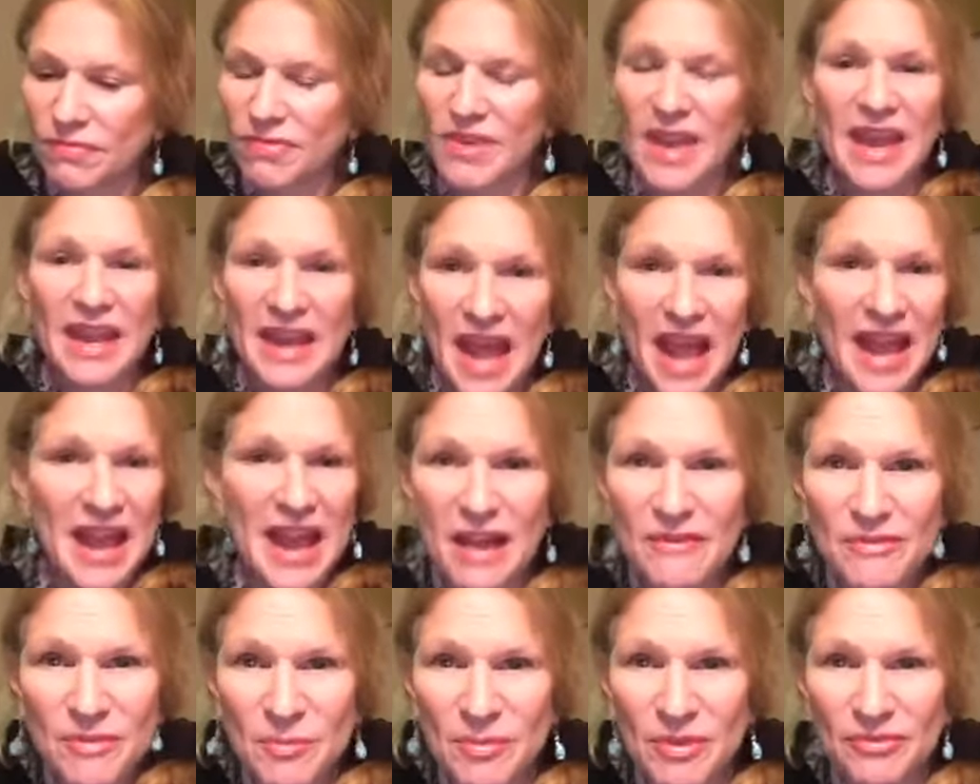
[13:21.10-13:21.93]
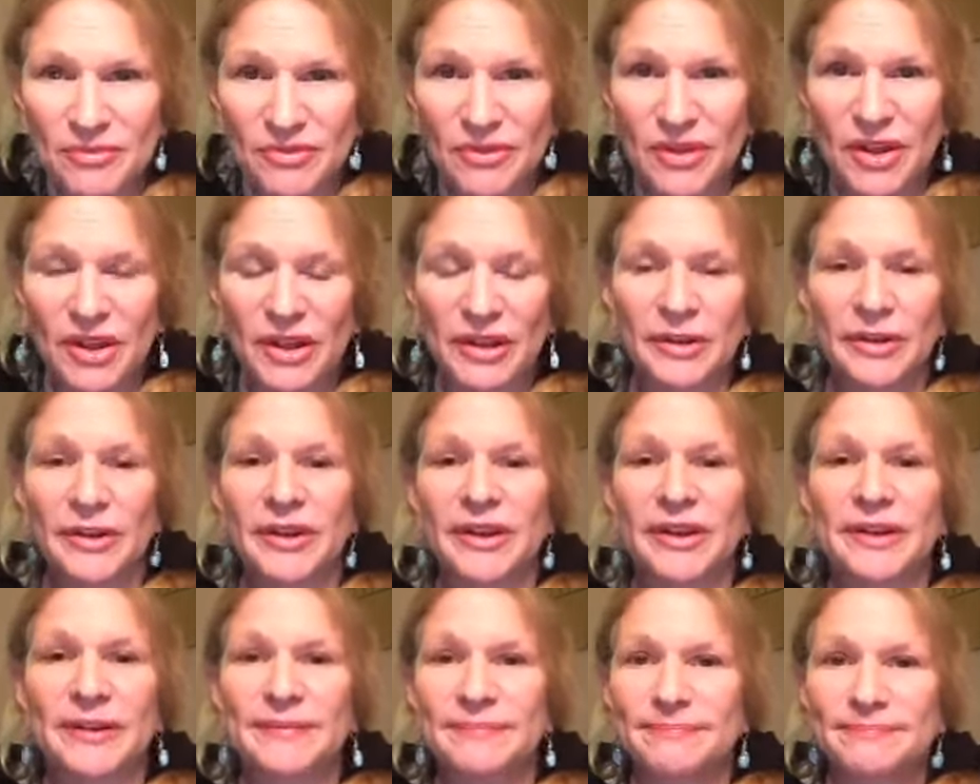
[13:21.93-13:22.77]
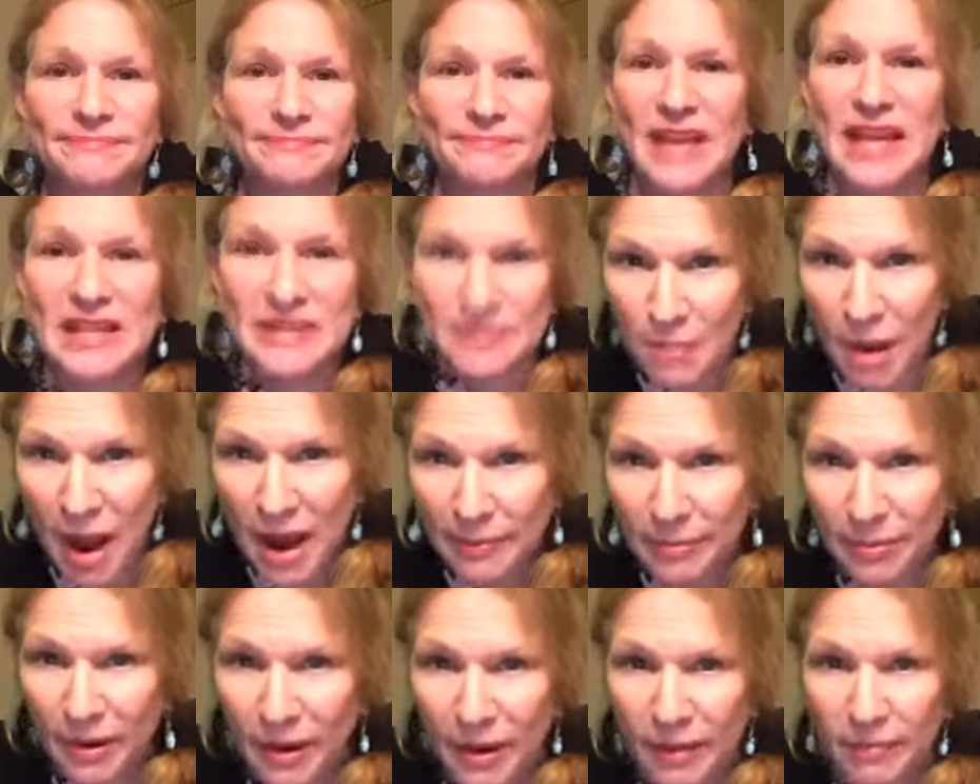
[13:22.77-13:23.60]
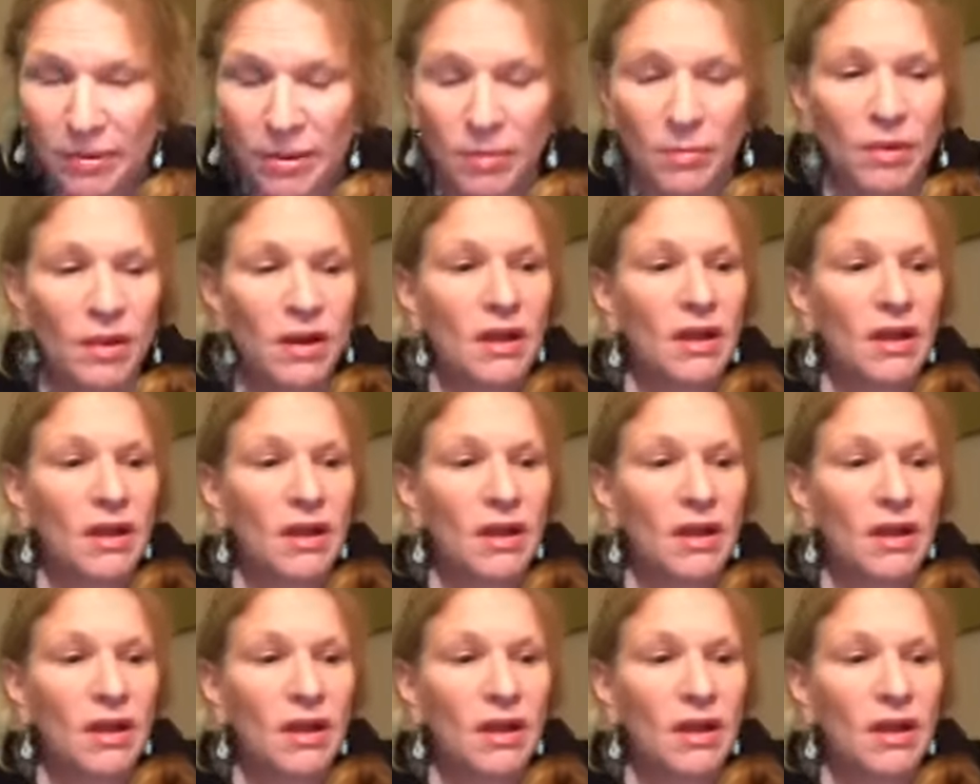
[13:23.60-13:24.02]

and I haven't been feeling good, and that's my problem.